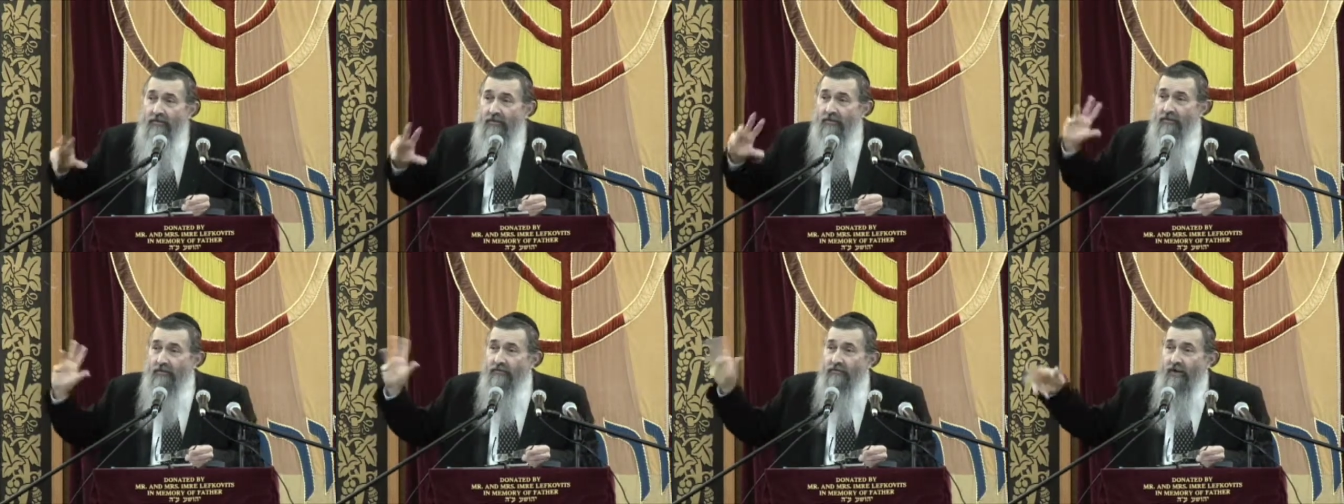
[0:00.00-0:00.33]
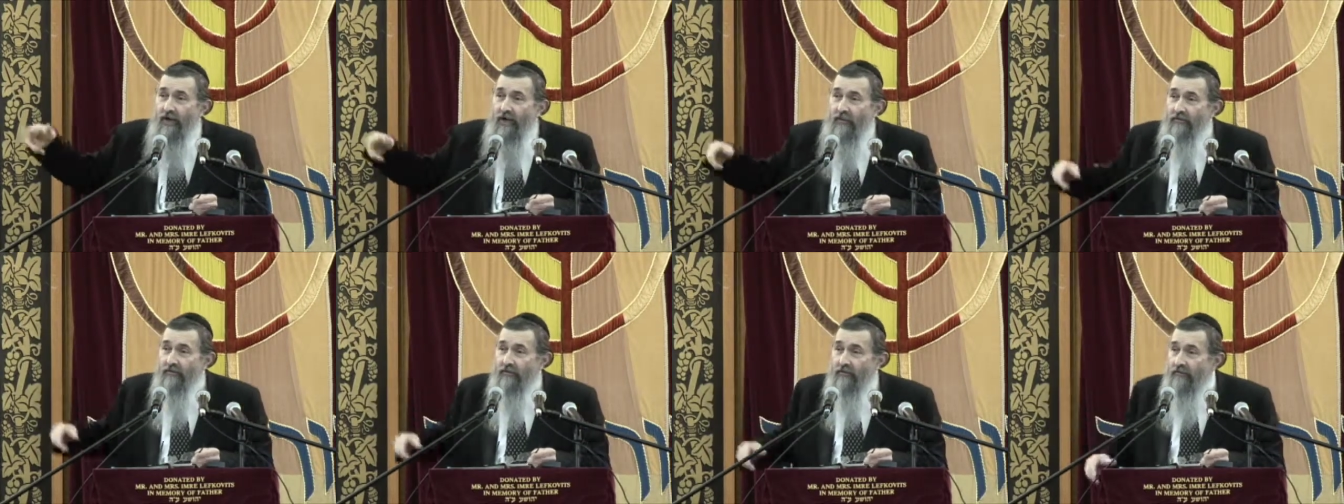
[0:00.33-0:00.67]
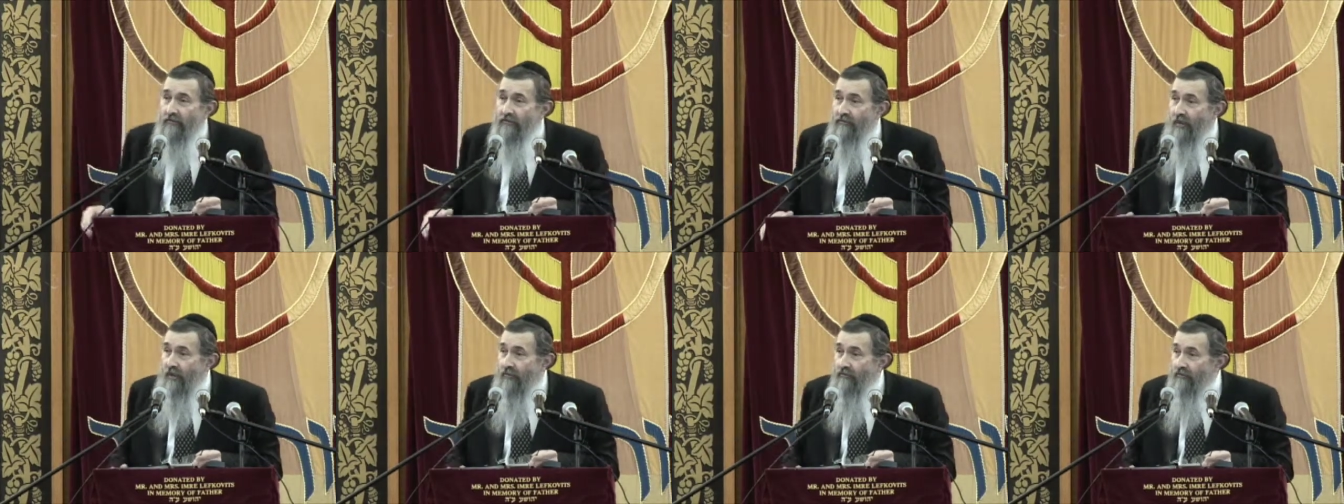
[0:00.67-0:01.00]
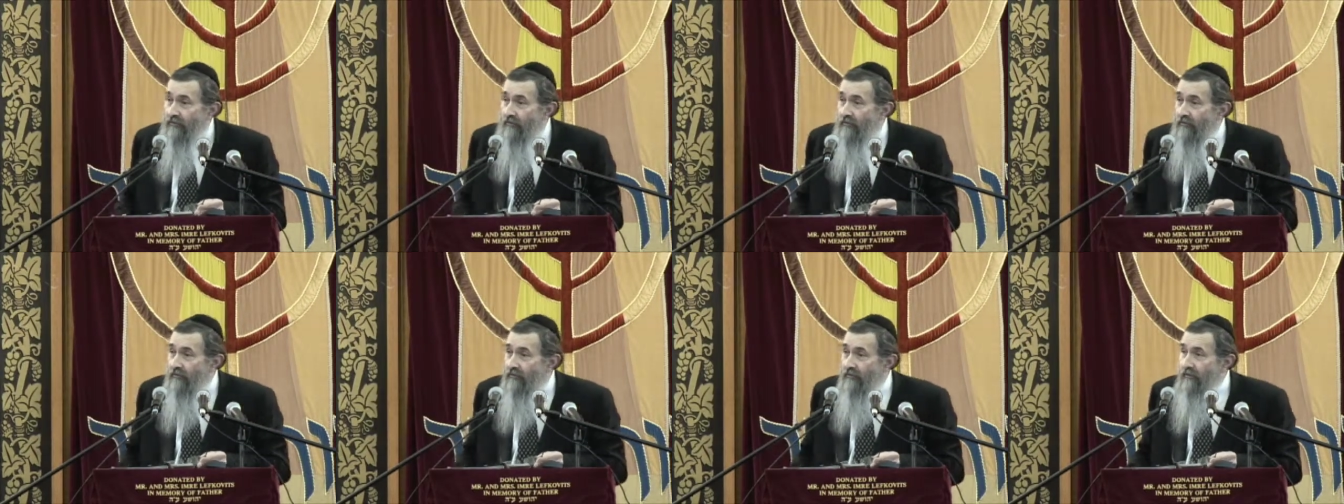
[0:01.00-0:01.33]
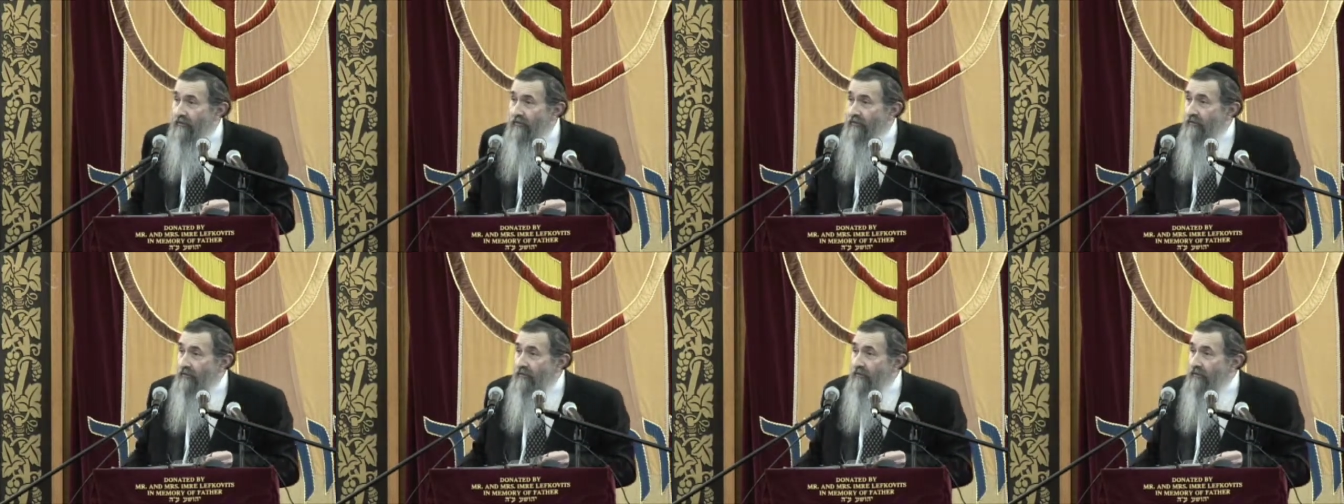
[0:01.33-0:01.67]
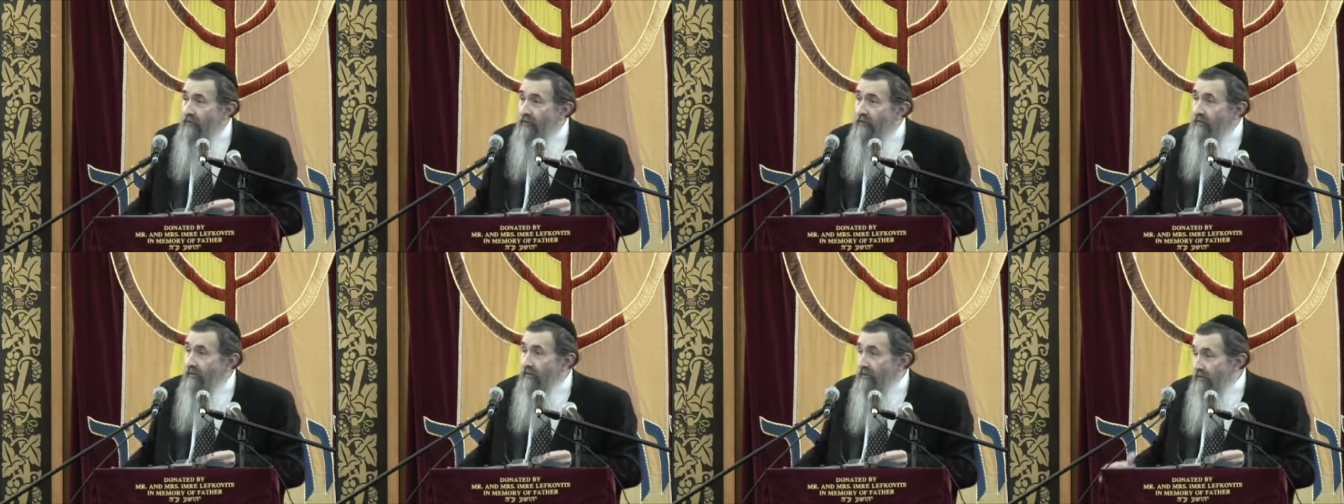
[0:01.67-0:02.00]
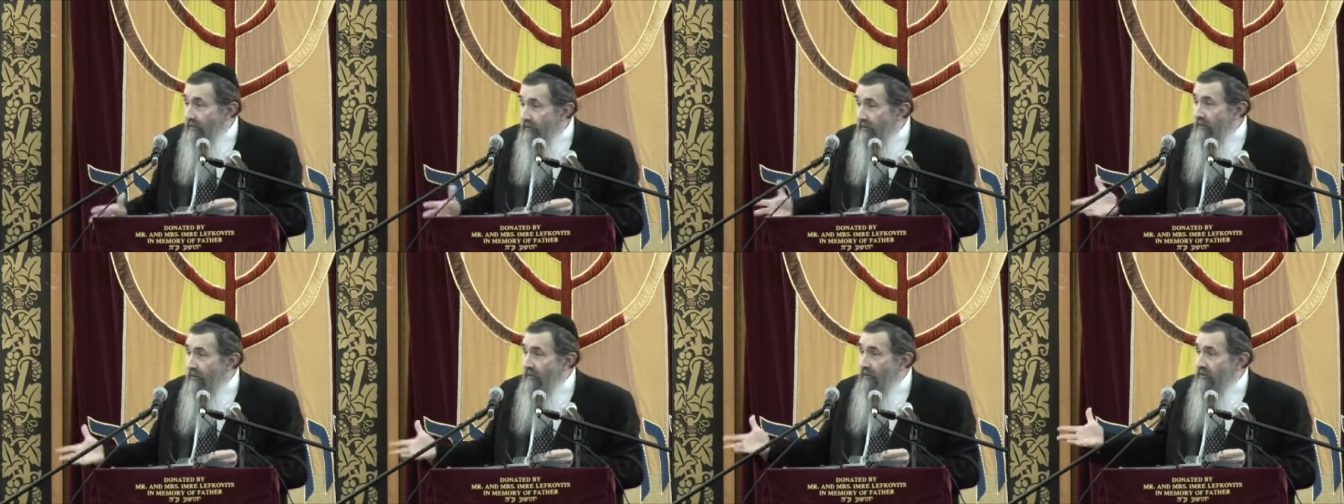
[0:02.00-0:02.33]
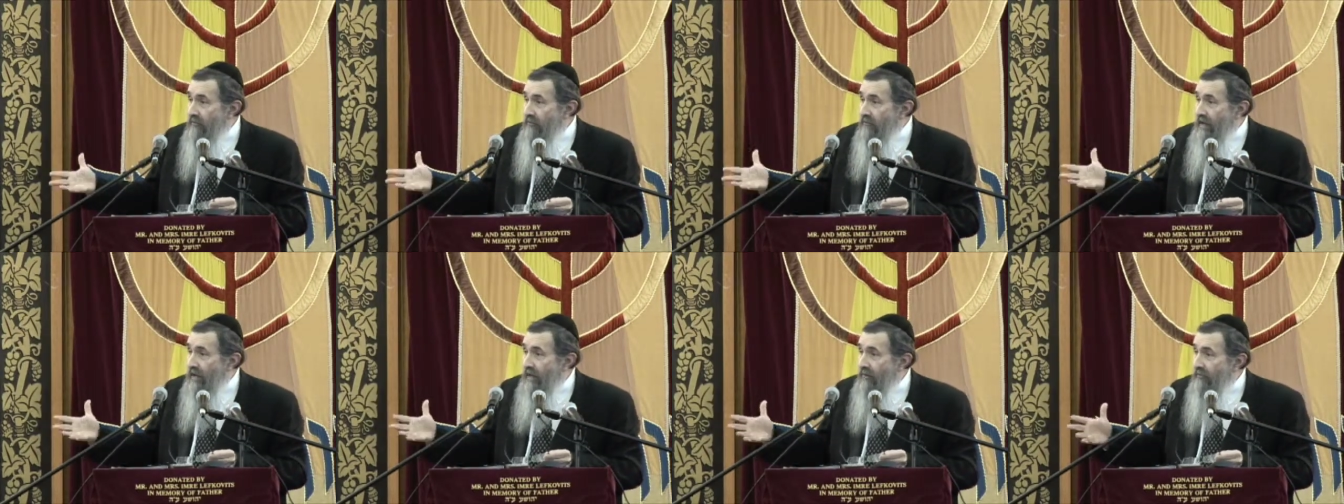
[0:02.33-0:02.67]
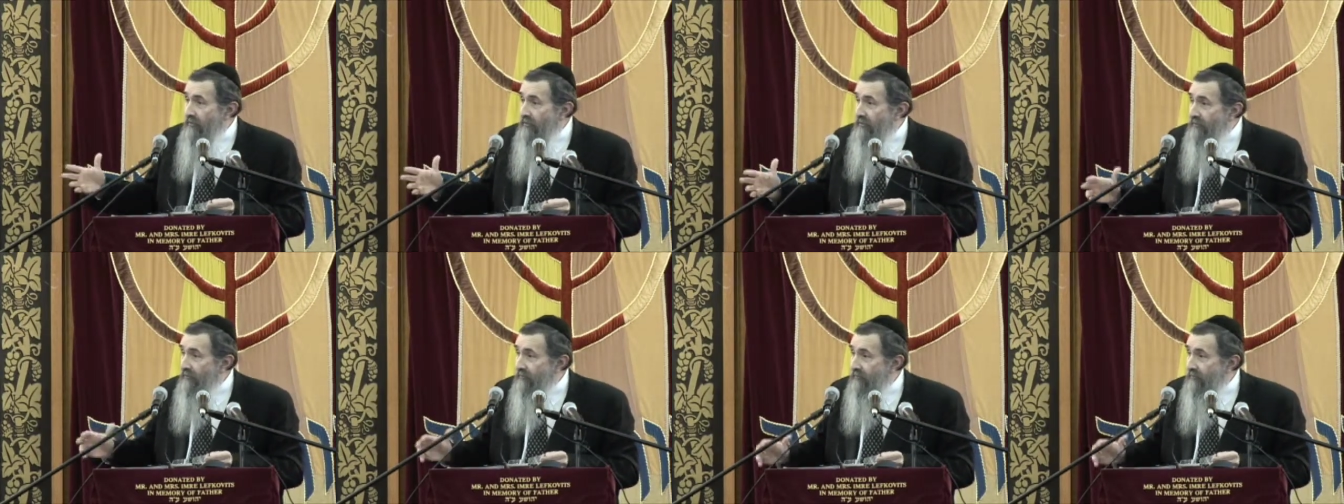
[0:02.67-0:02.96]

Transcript: to his heart's content. In the shower.